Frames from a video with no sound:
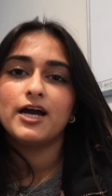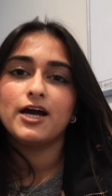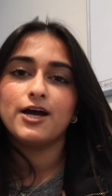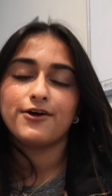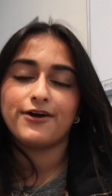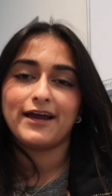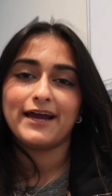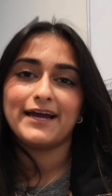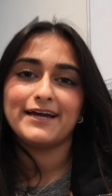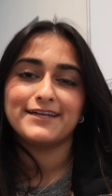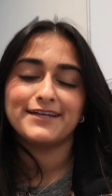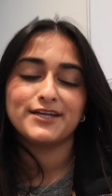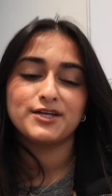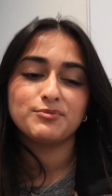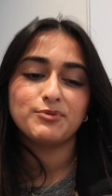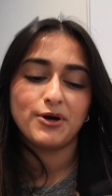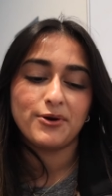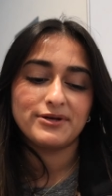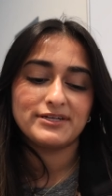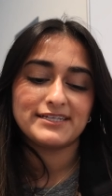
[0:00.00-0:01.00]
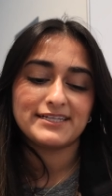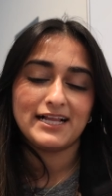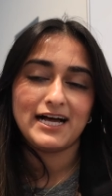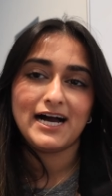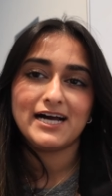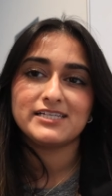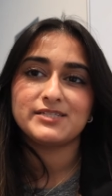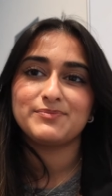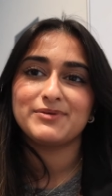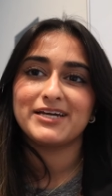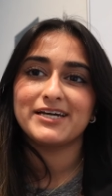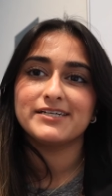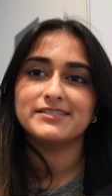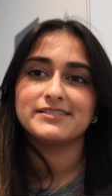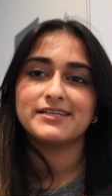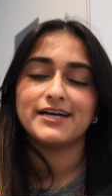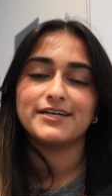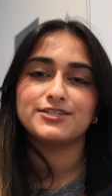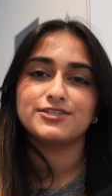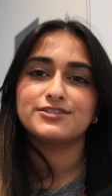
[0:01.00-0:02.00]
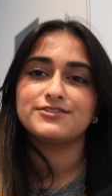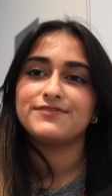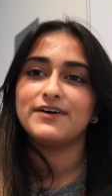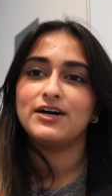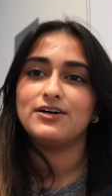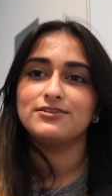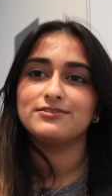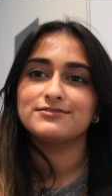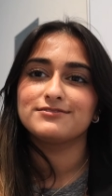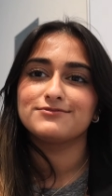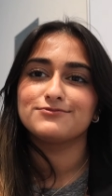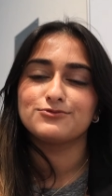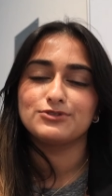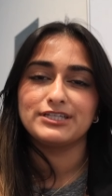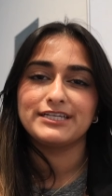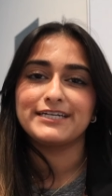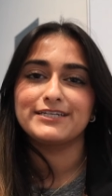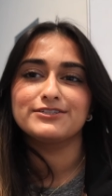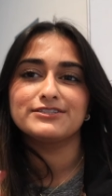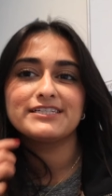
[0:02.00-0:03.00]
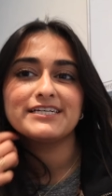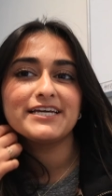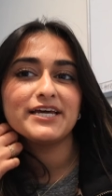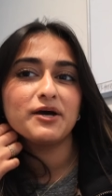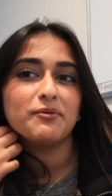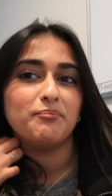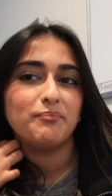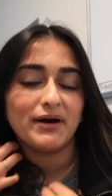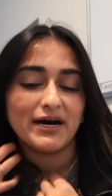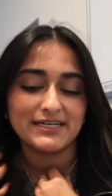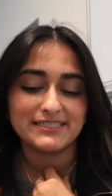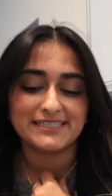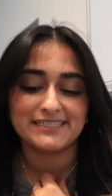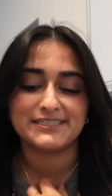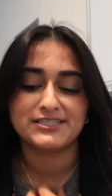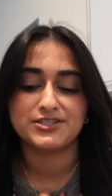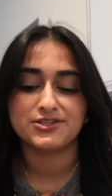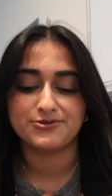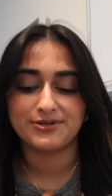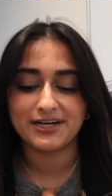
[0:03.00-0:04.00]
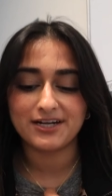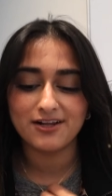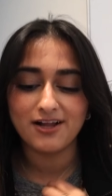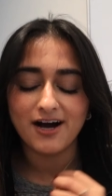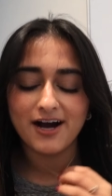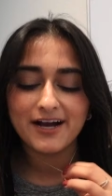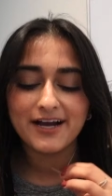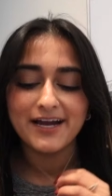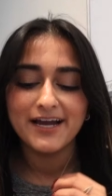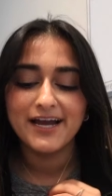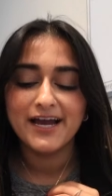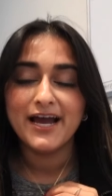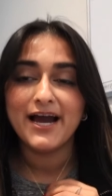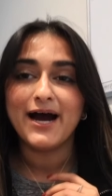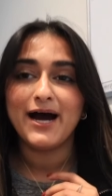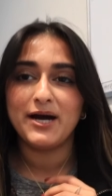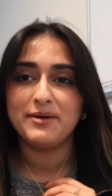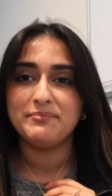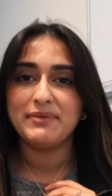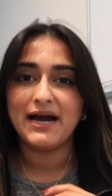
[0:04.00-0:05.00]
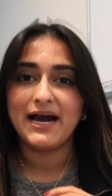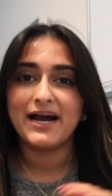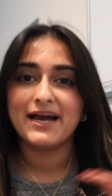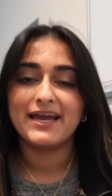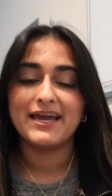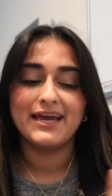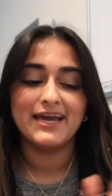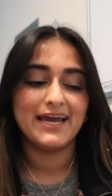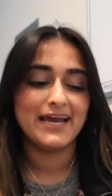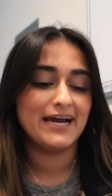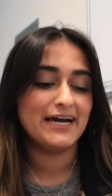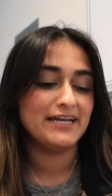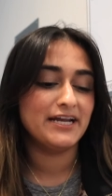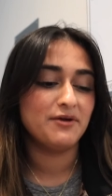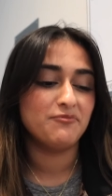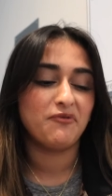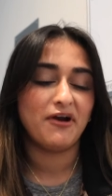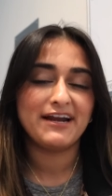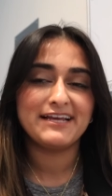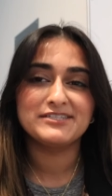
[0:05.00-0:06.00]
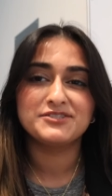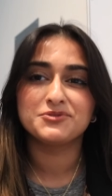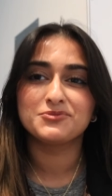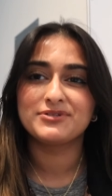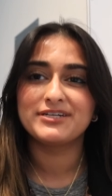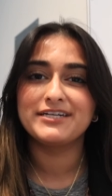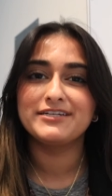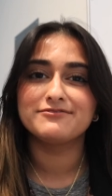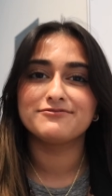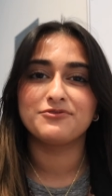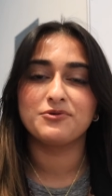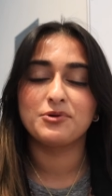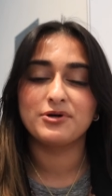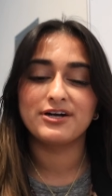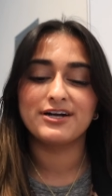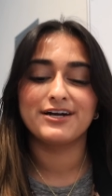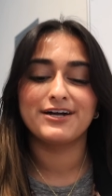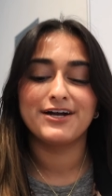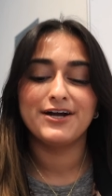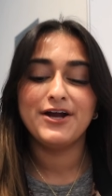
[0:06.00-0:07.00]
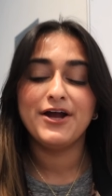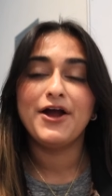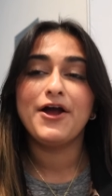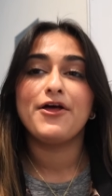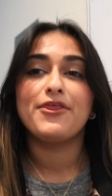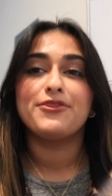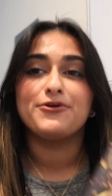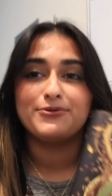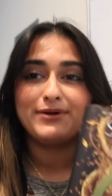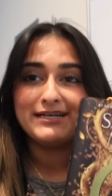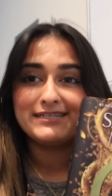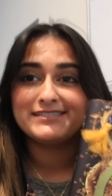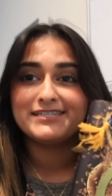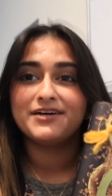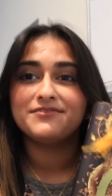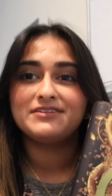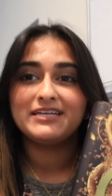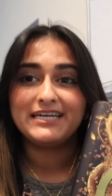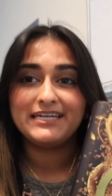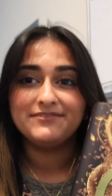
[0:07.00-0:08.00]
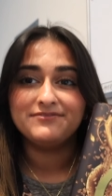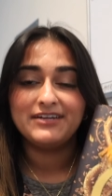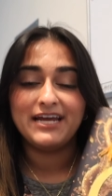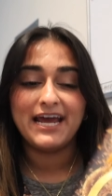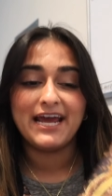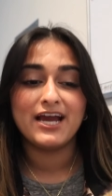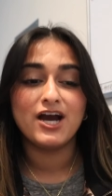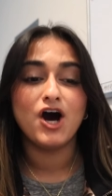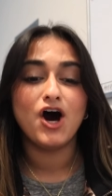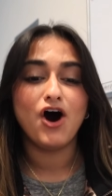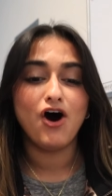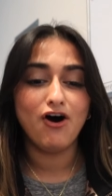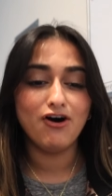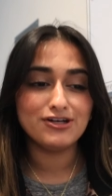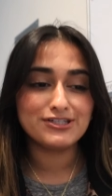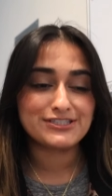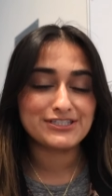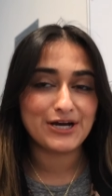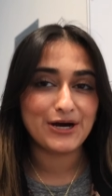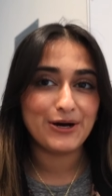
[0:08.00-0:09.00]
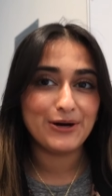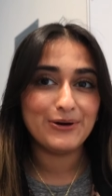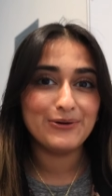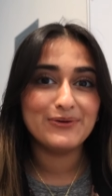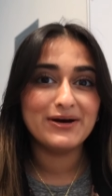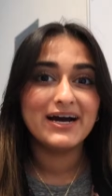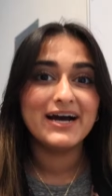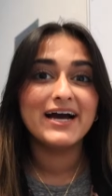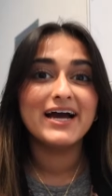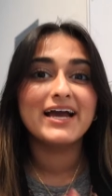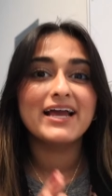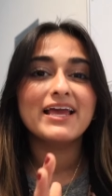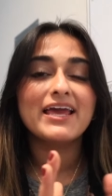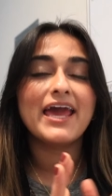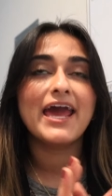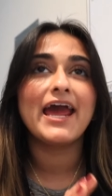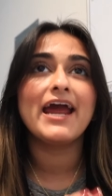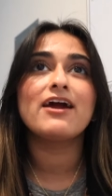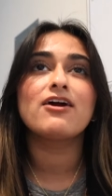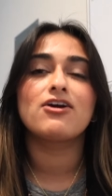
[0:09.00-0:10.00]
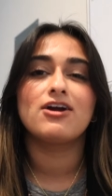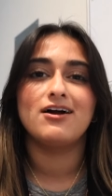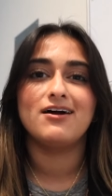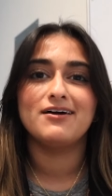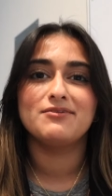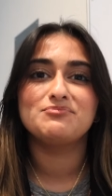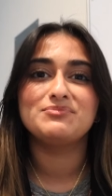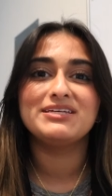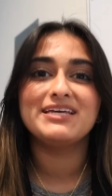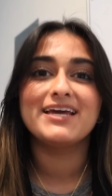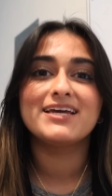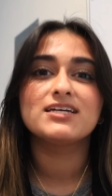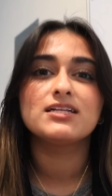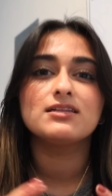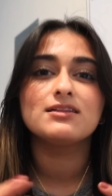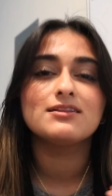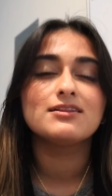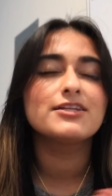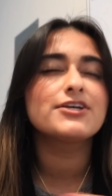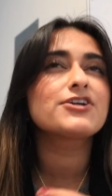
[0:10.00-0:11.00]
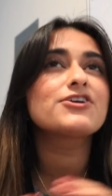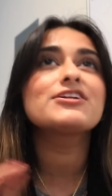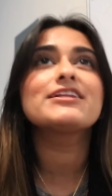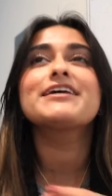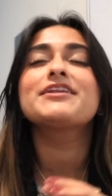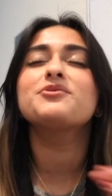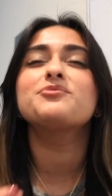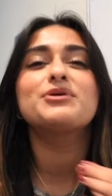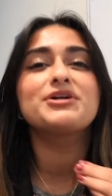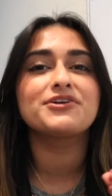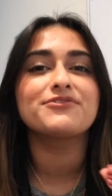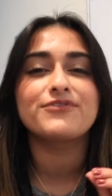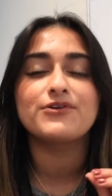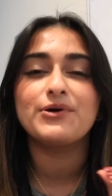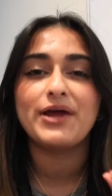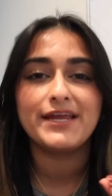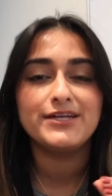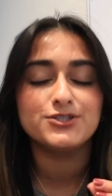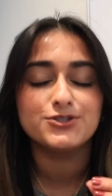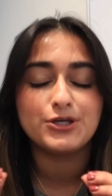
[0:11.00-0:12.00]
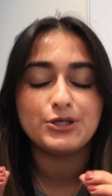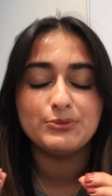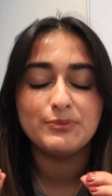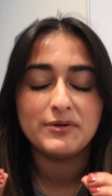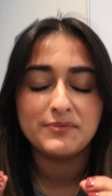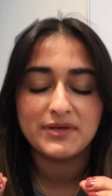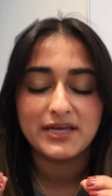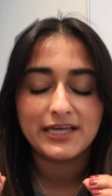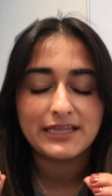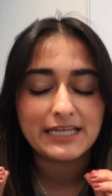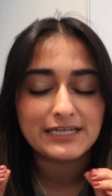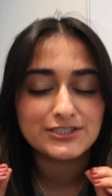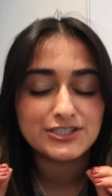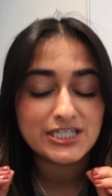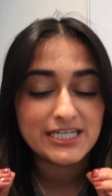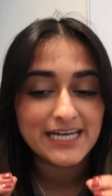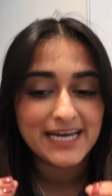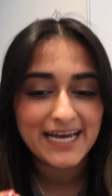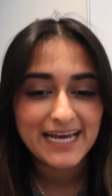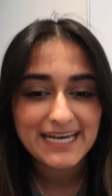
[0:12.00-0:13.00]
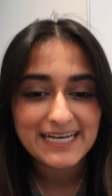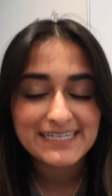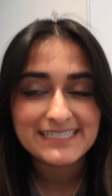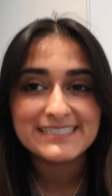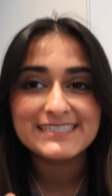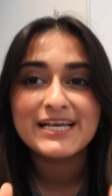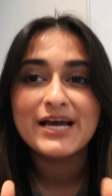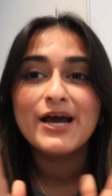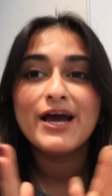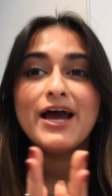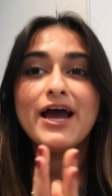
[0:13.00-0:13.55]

Okay, I ended up going to class because I just felt really guilty, but it's 3 o'clock, I'm back, and I'm ready to read for the rest of the evening. Also, Kara, being literally the wonderful angel human being that she is,